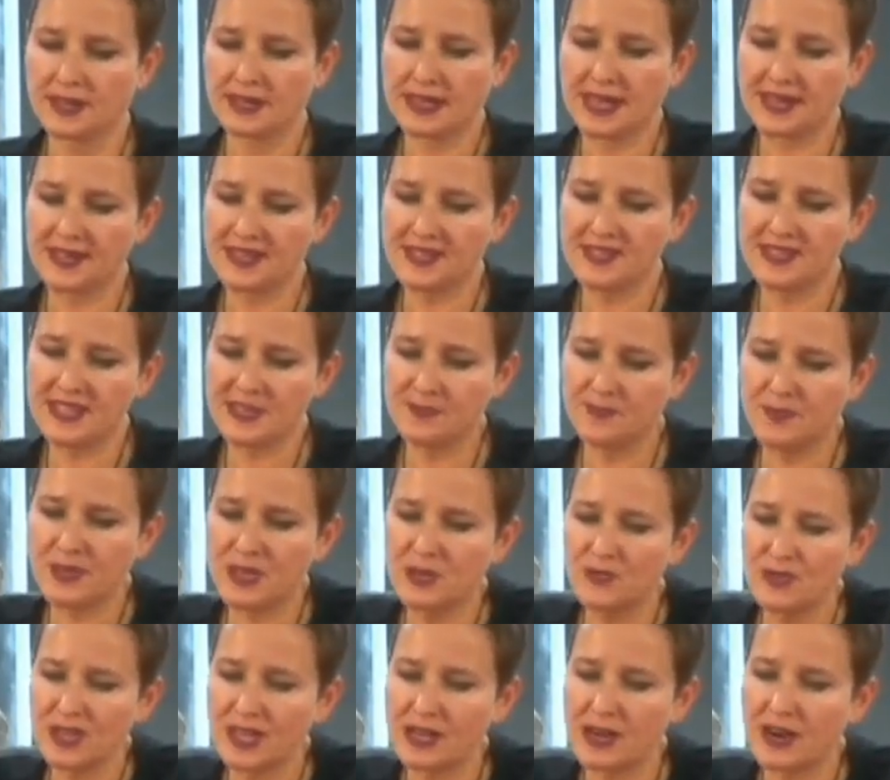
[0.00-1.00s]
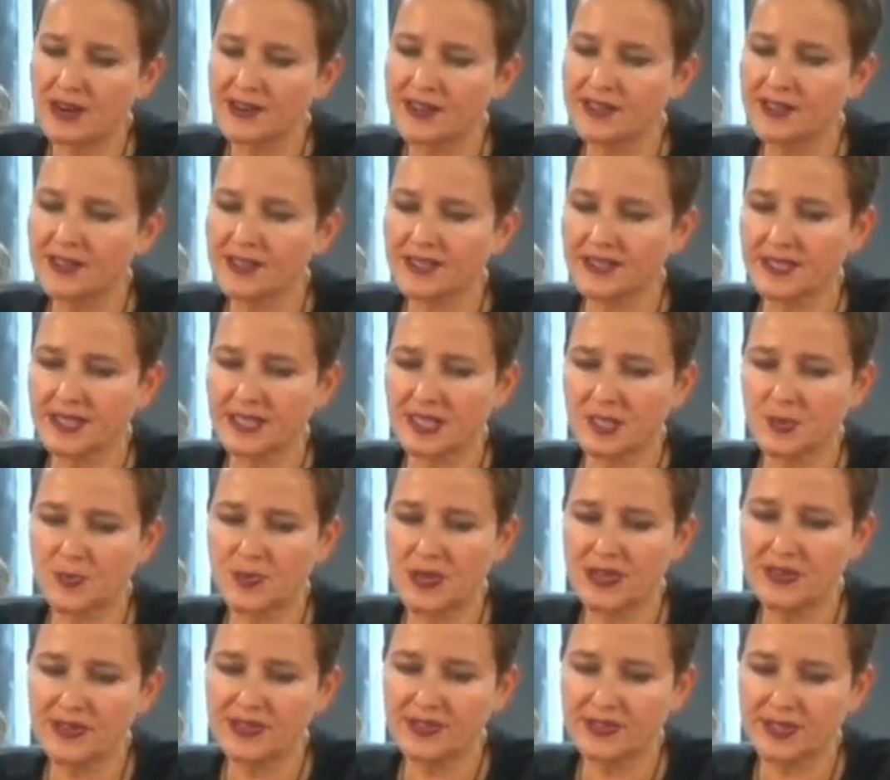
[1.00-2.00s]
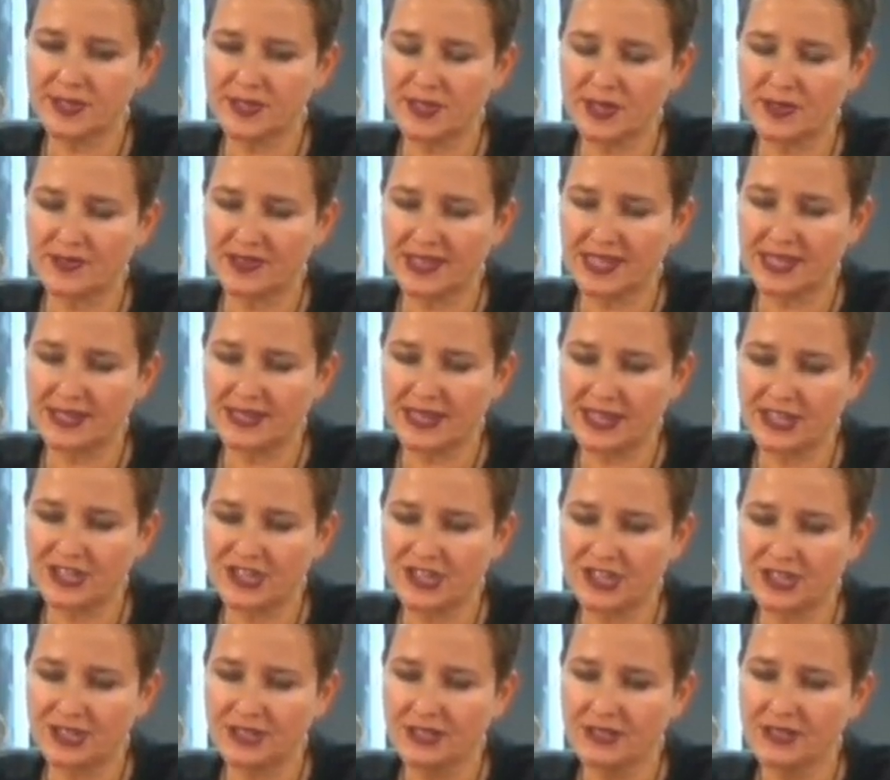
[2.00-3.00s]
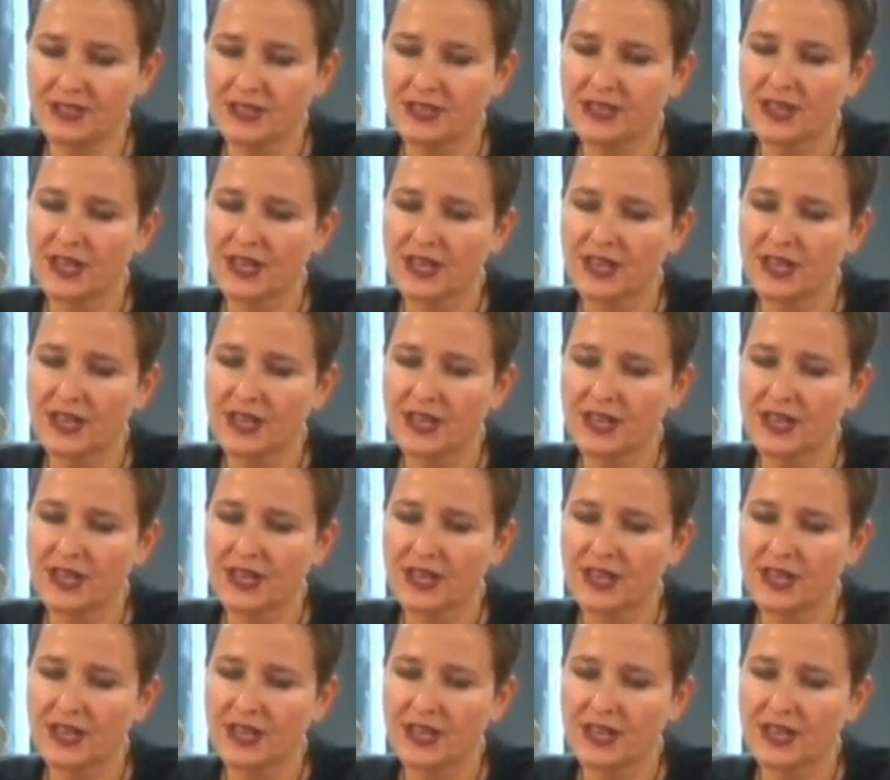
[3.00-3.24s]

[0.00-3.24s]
can indeed be regarded as experiences of alienation,